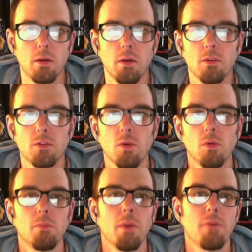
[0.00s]

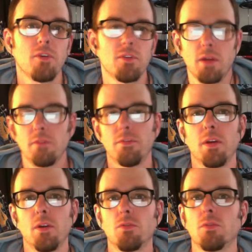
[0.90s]
So my first set of
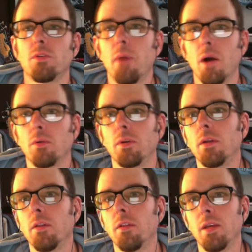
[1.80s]
videos was about
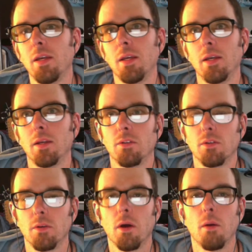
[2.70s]
the
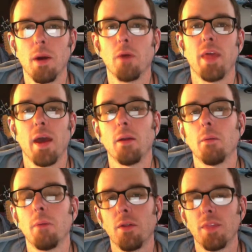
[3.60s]

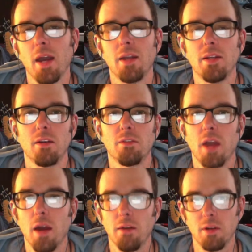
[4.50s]
idea of
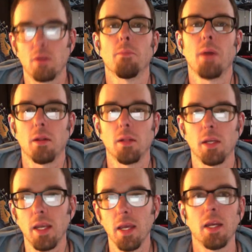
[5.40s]
kind of
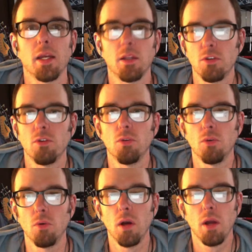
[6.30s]
incrementally getting
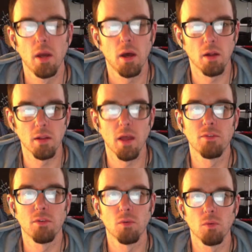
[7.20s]
to a
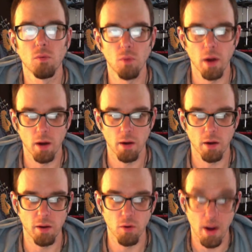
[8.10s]
level
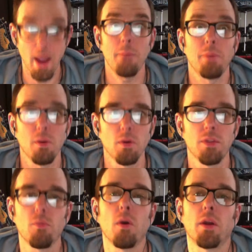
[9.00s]
where you're happy
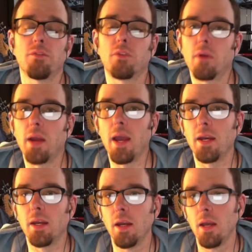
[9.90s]
with what you've
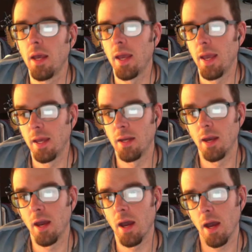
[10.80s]
created.
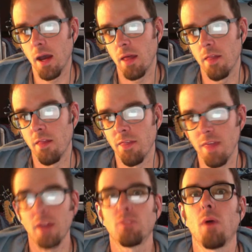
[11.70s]
And
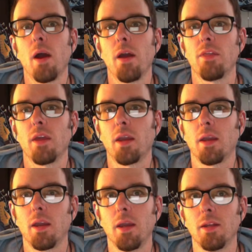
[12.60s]
that's why I
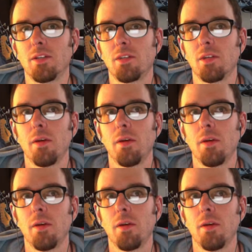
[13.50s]
think it's